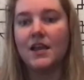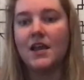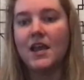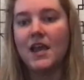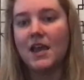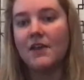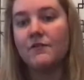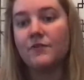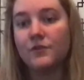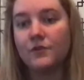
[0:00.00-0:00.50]

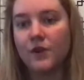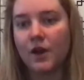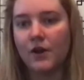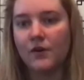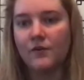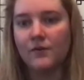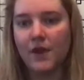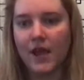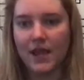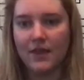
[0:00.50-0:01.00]
if you
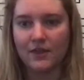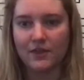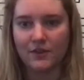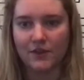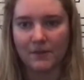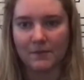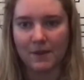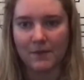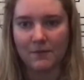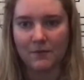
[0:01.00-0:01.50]
go and look
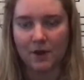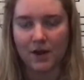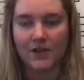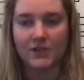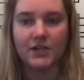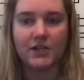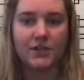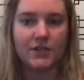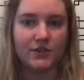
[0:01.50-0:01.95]
at my project,